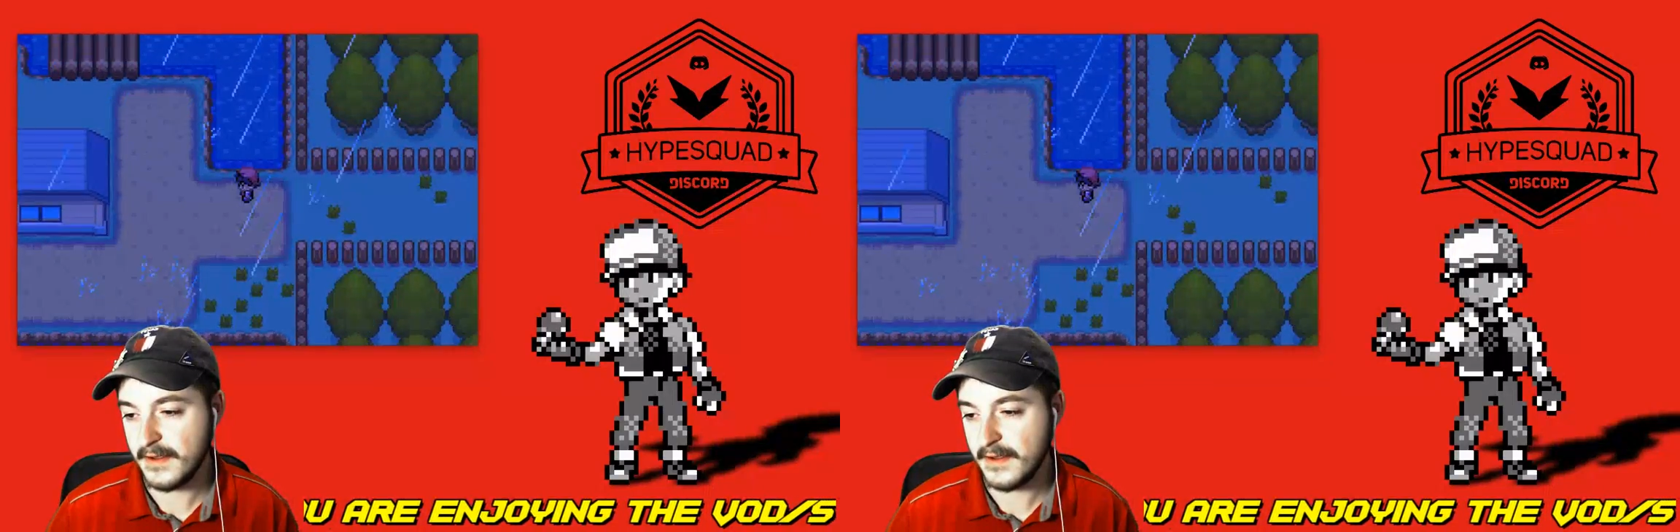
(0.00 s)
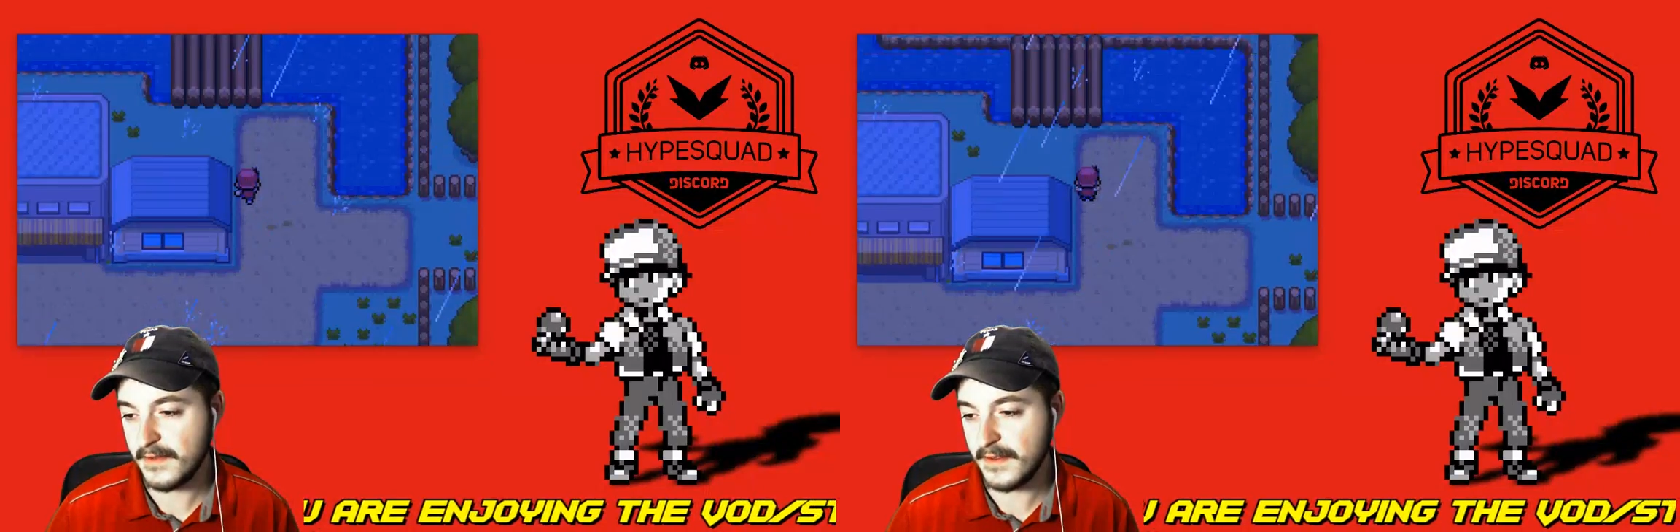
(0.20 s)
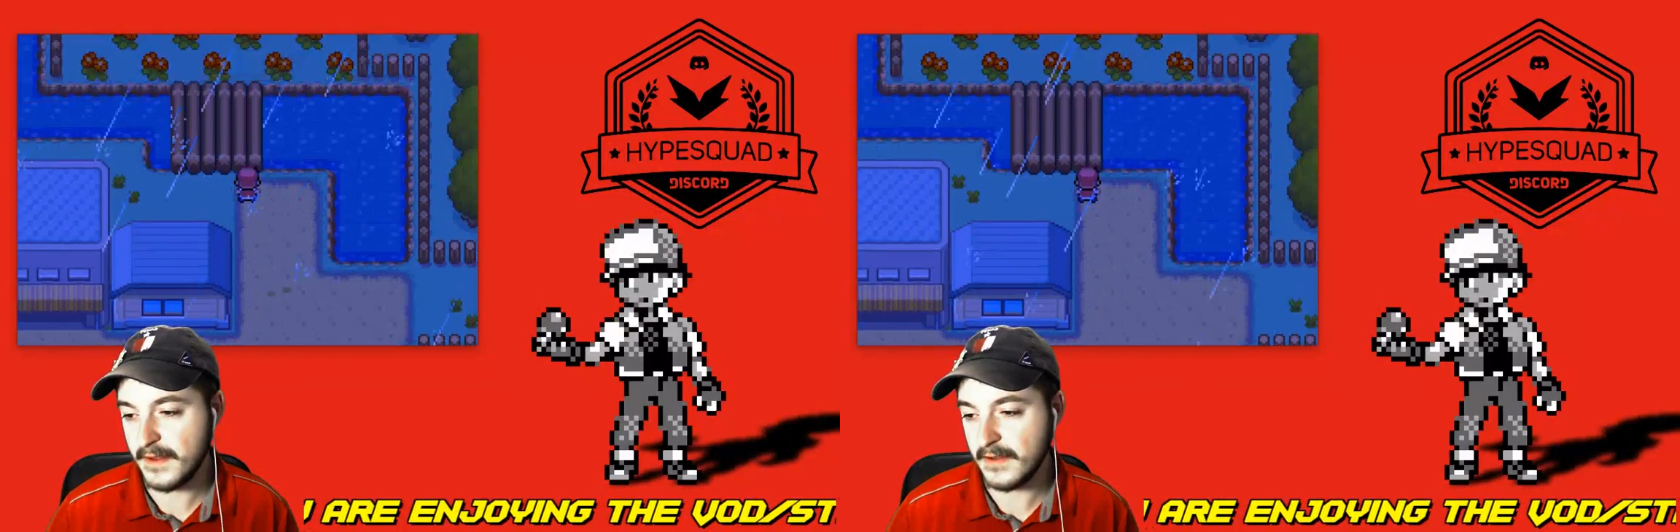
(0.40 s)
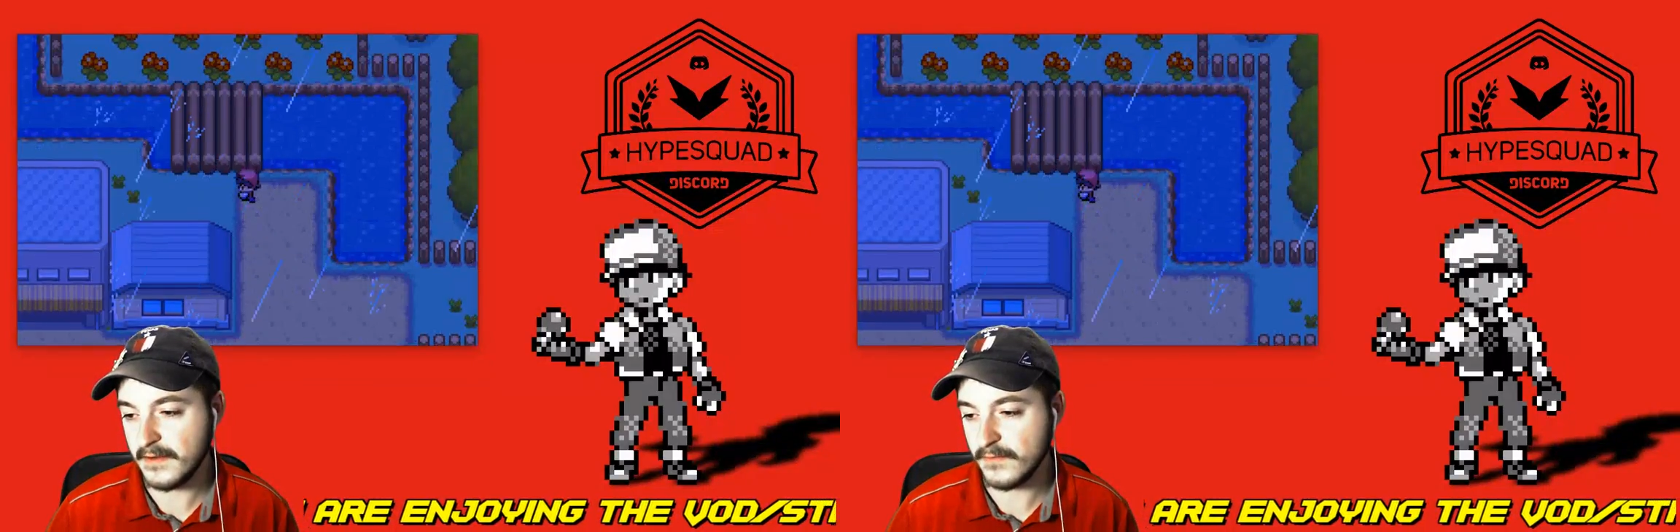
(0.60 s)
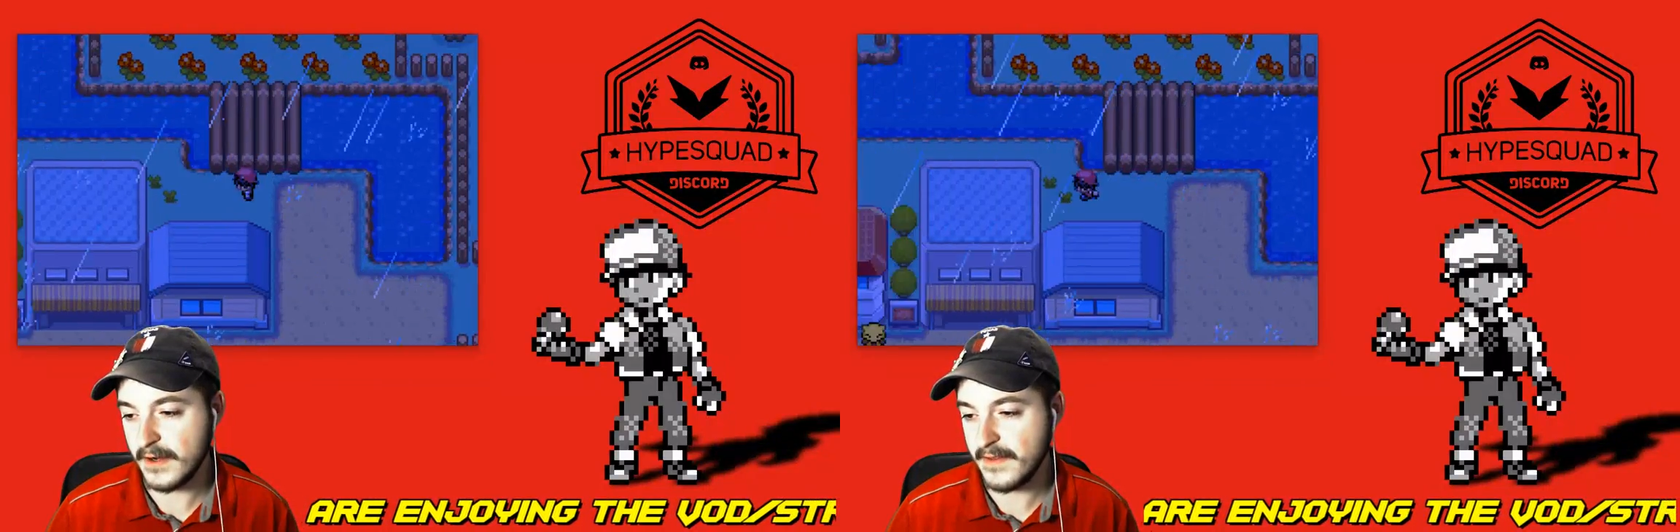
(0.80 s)
thing
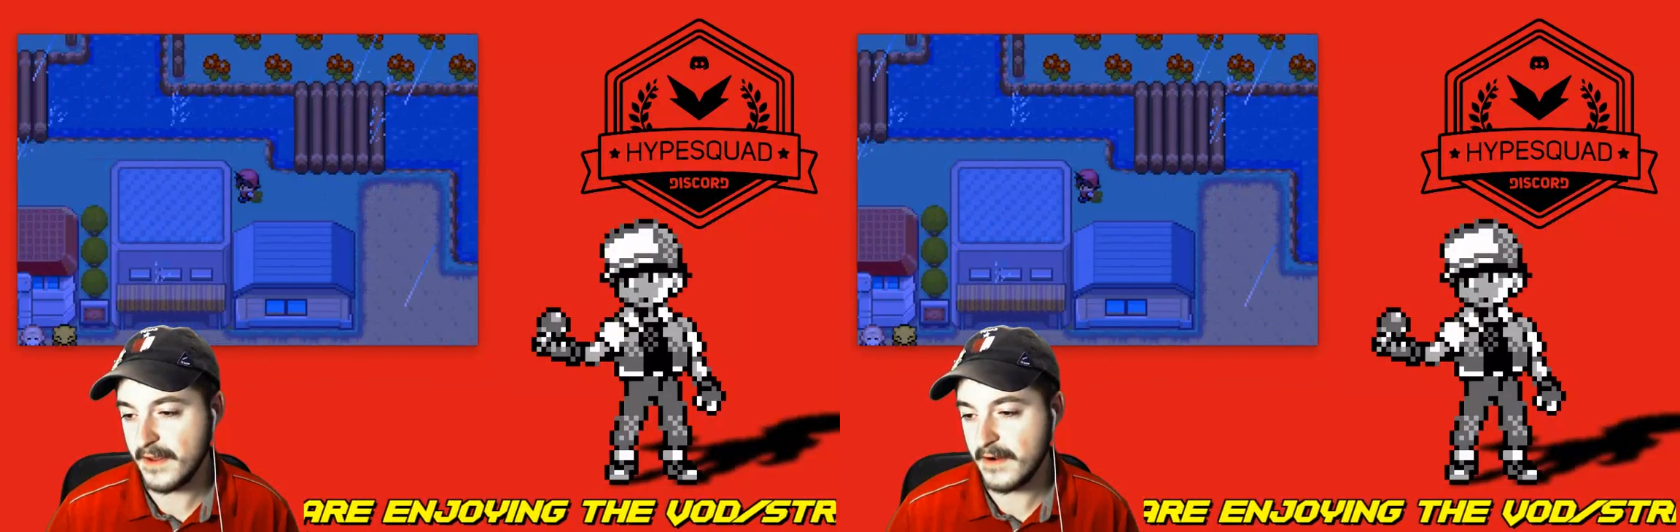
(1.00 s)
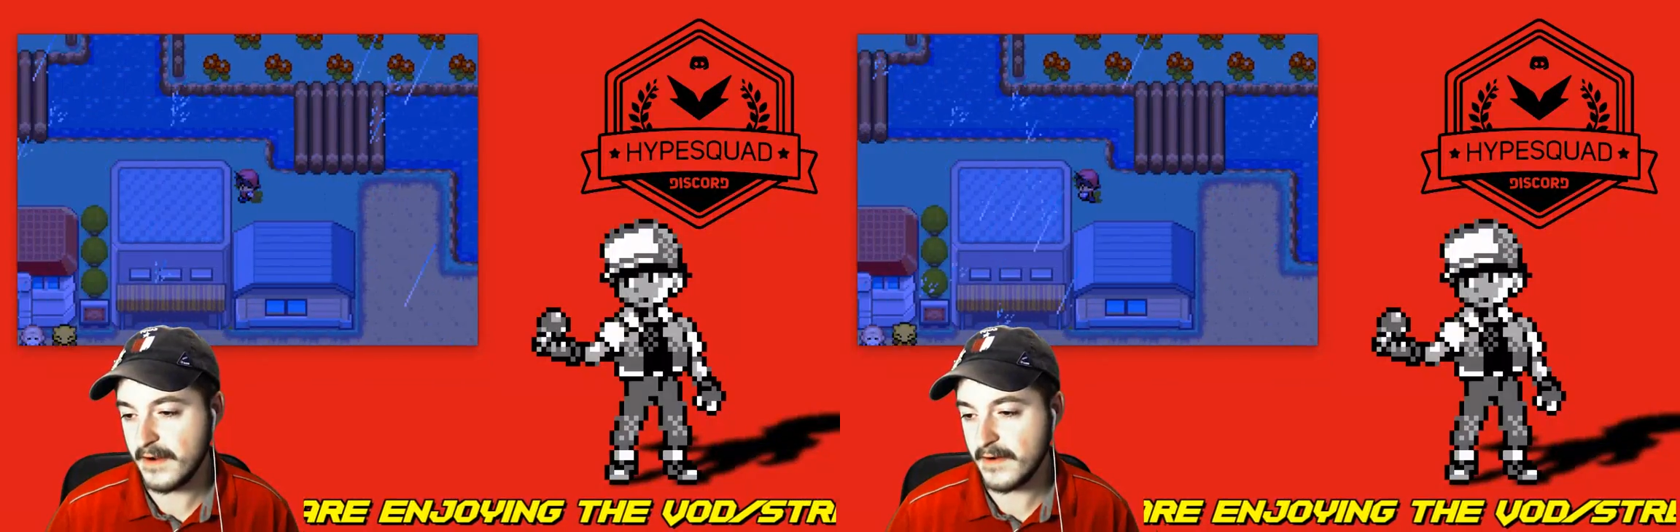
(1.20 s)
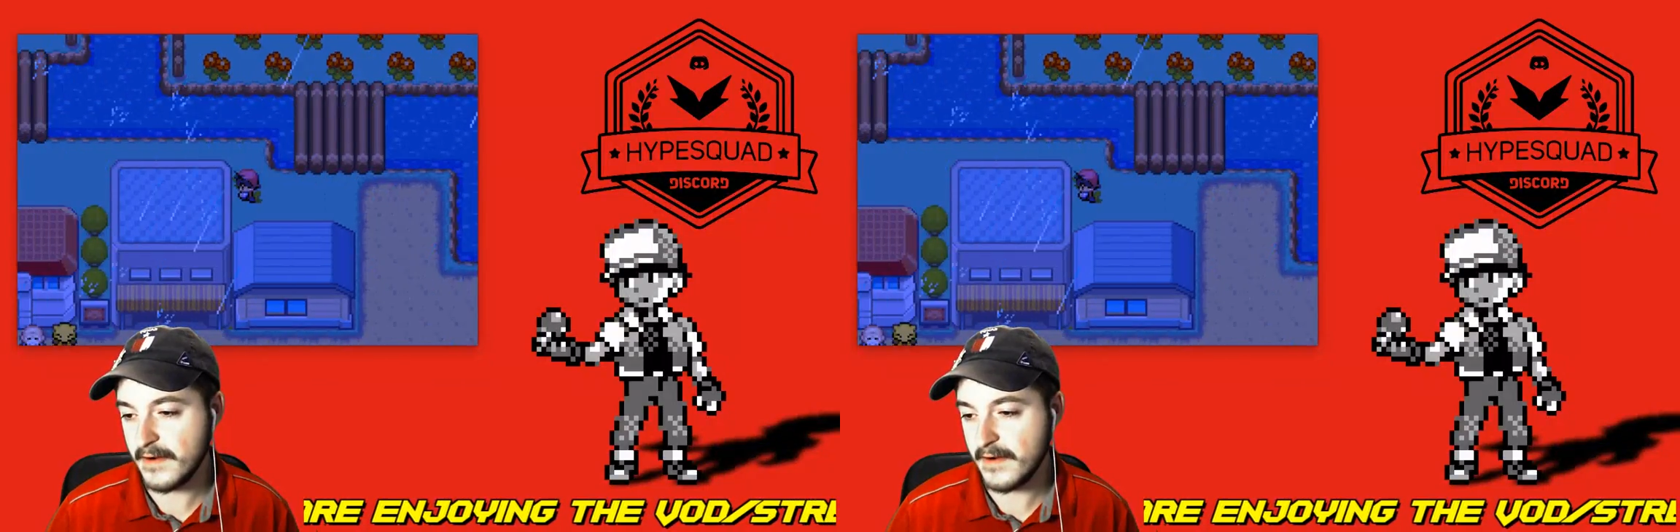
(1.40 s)
right there.